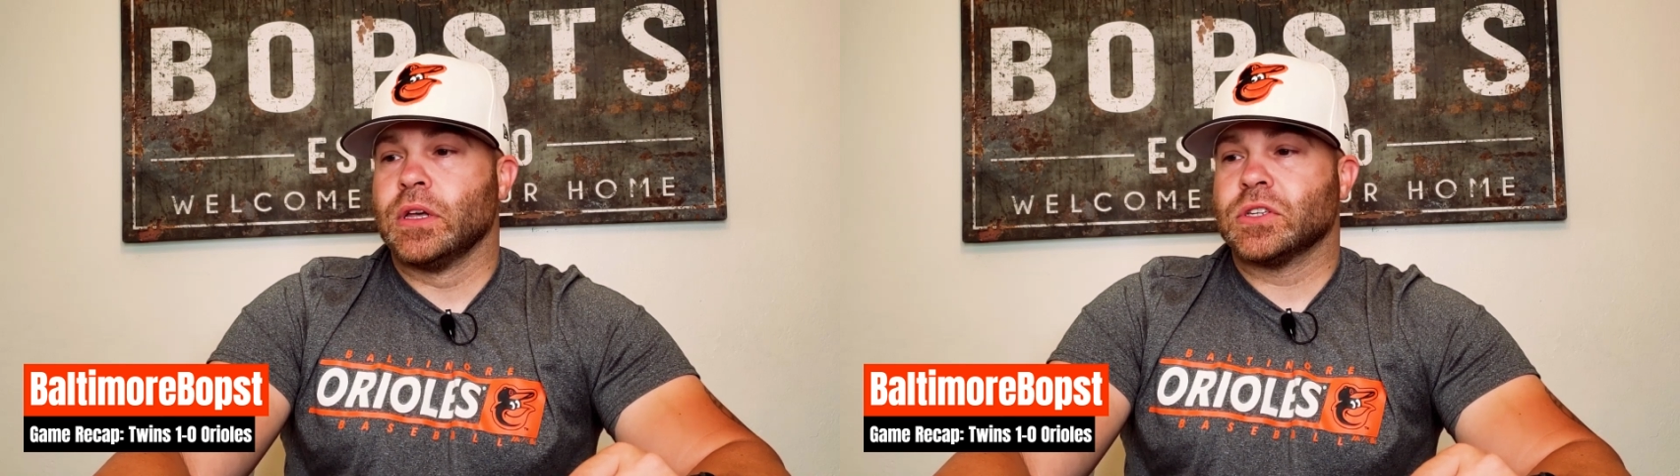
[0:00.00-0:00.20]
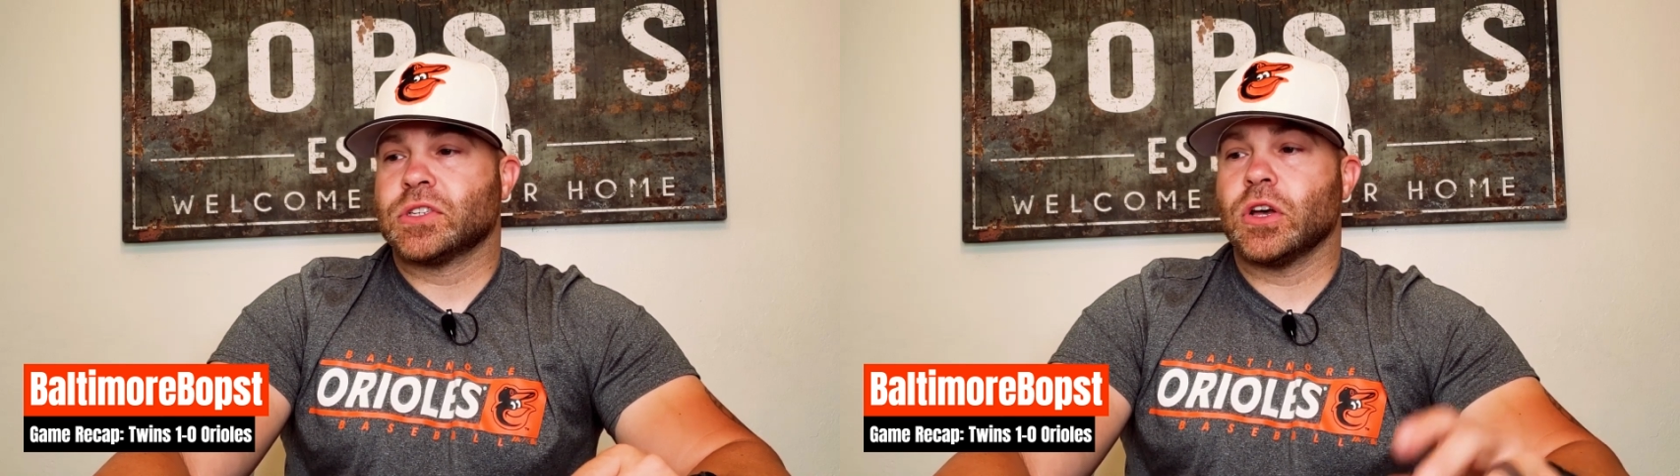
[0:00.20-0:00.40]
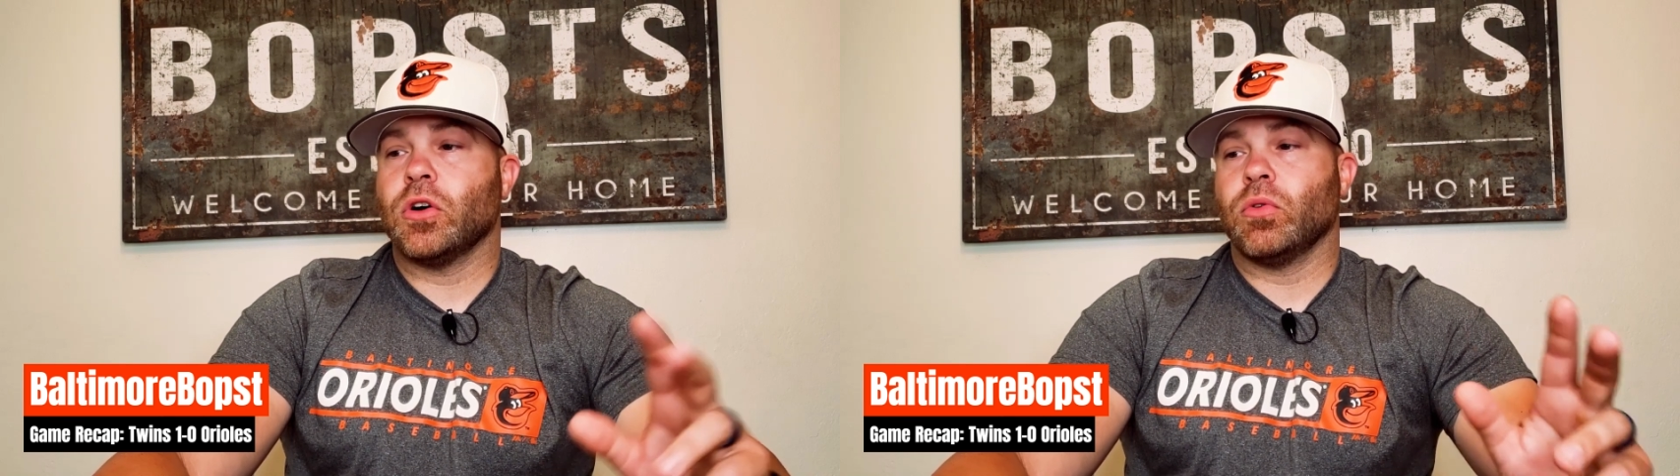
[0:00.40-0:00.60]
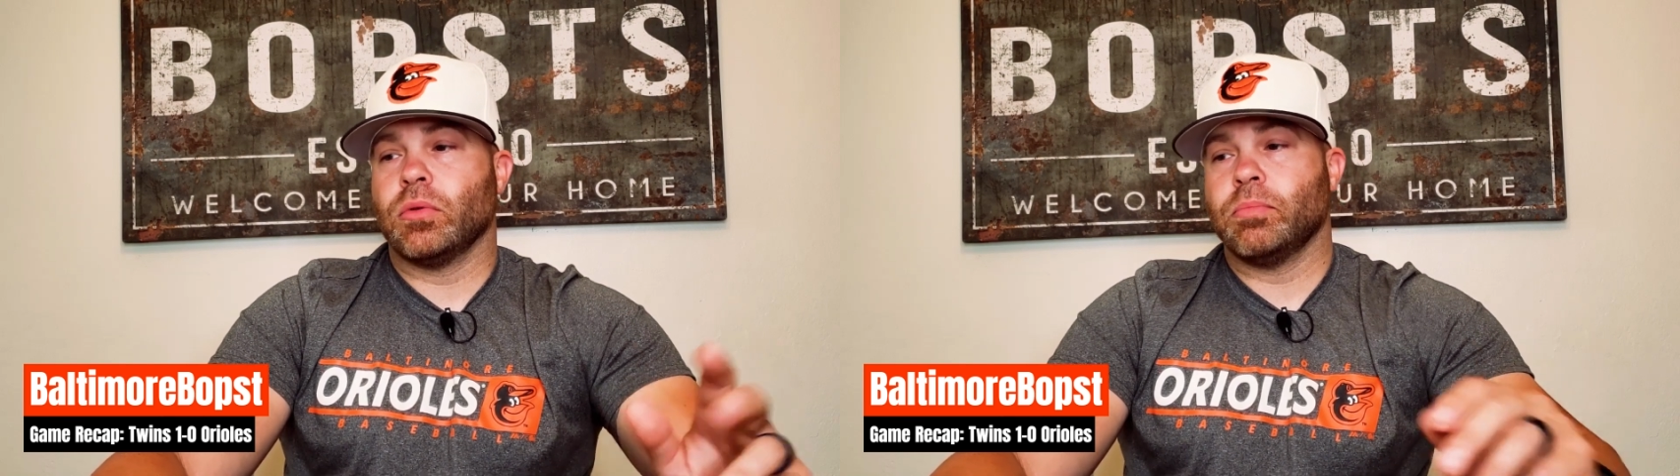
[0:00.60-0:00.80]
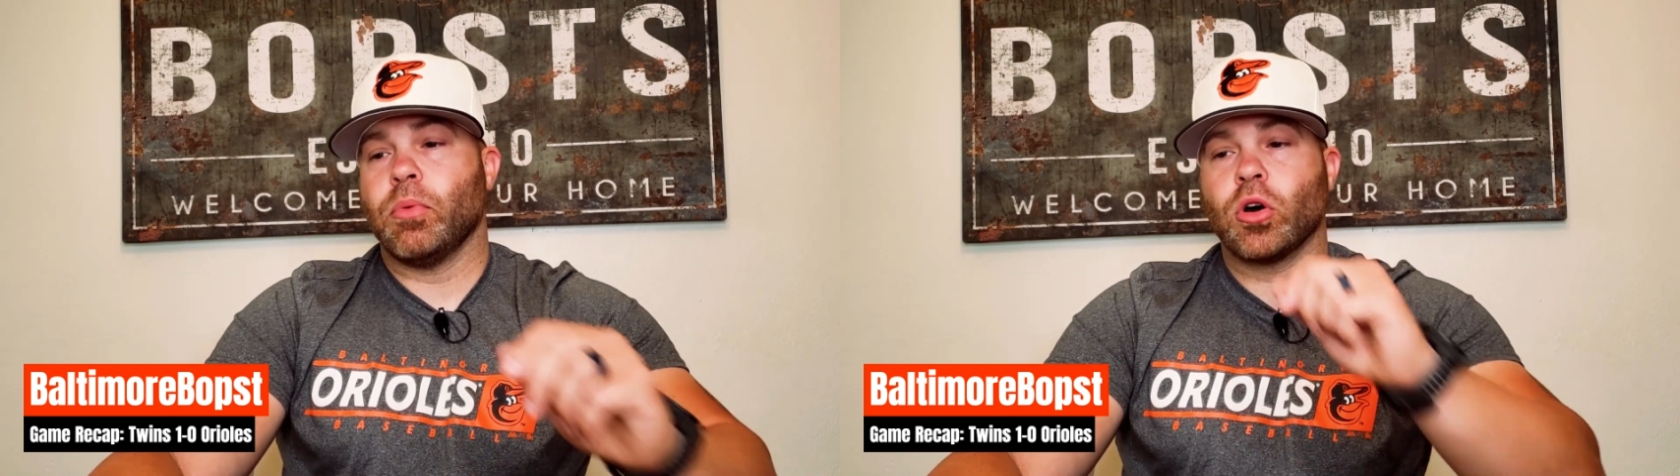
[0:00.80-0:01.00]
So
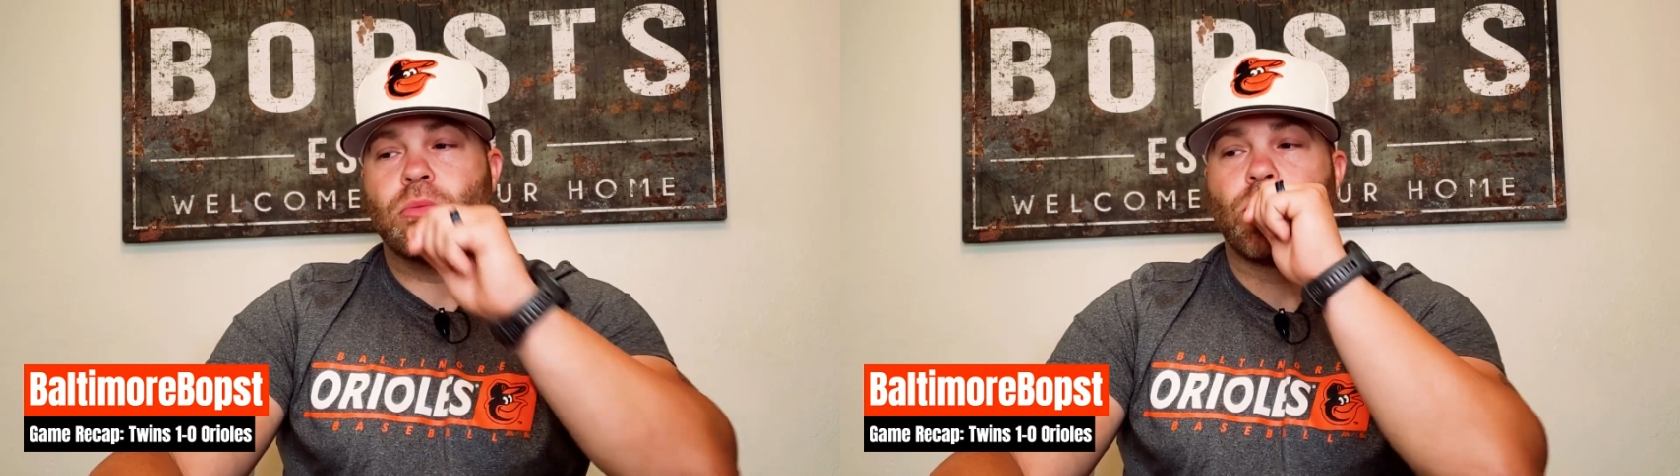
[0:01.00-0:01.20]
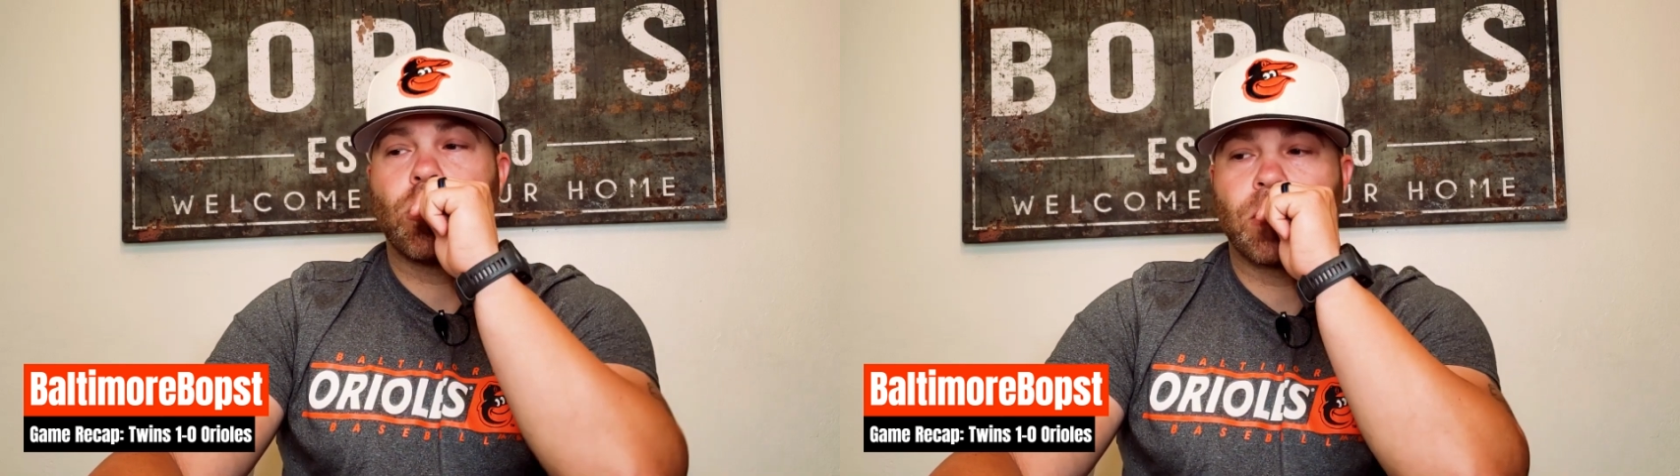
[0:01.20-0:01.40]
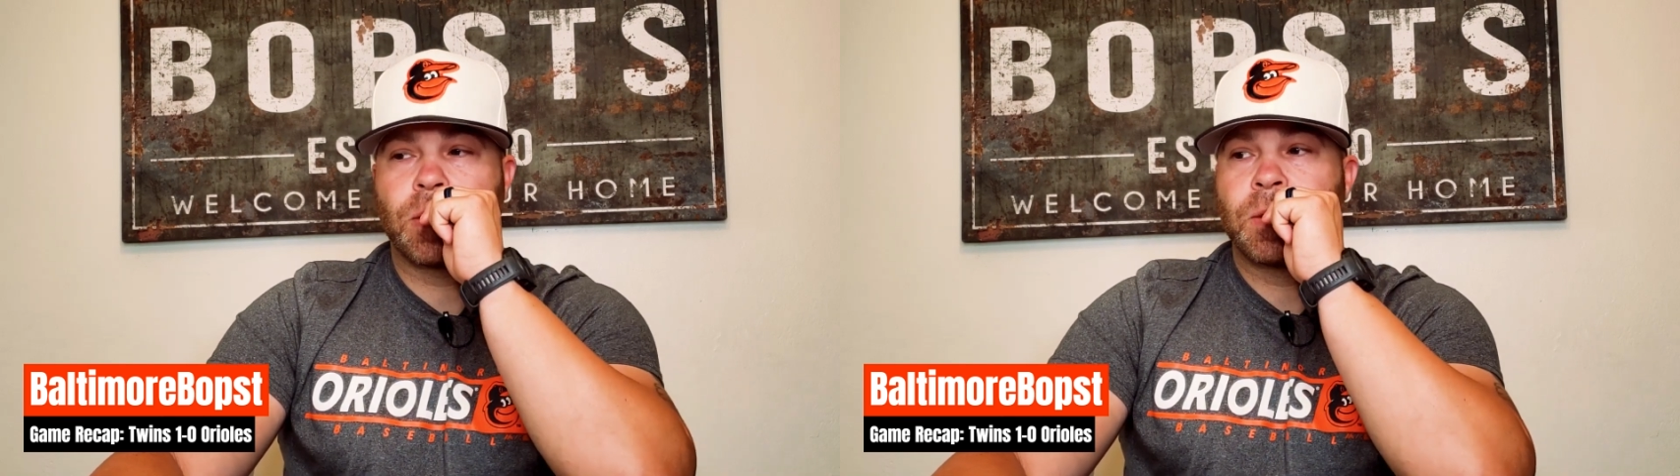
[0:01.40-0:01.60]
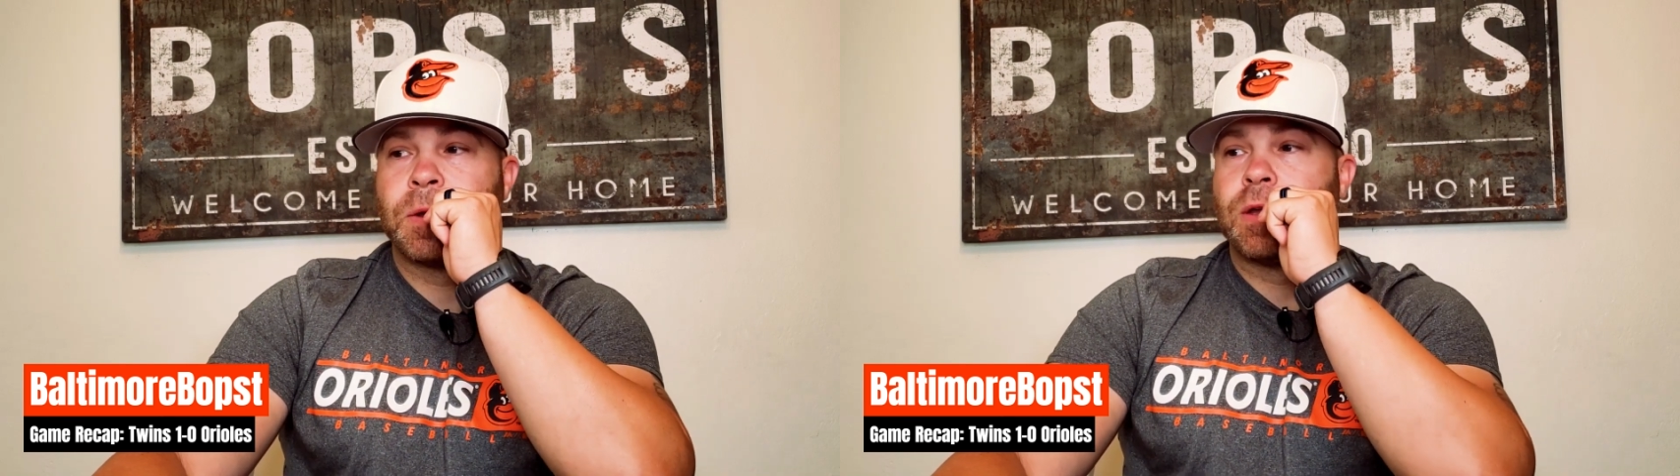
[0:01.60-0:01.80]
Baltimore